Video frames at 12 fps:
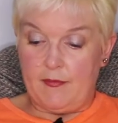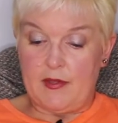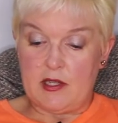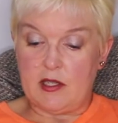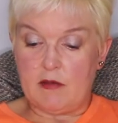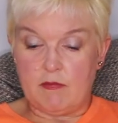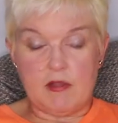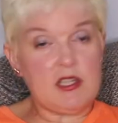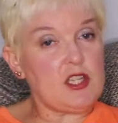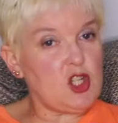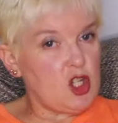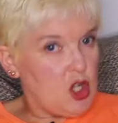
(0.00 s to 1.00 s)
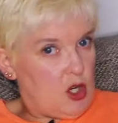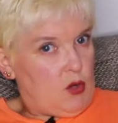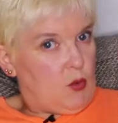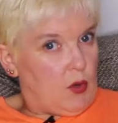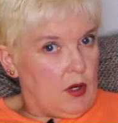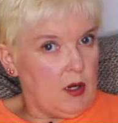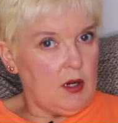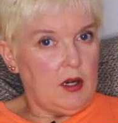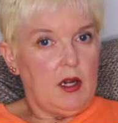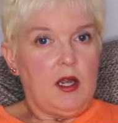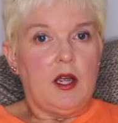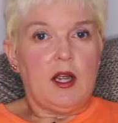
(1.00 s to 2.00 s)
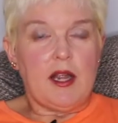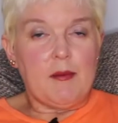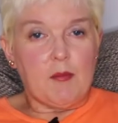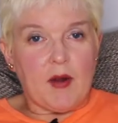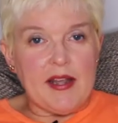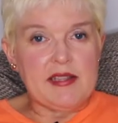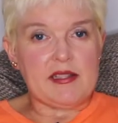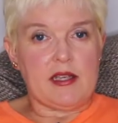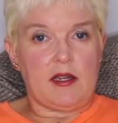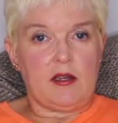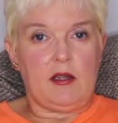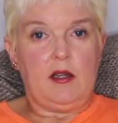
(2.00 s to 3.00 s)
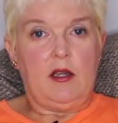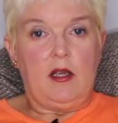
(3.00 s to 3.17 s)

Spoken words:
This is you. Embrace it.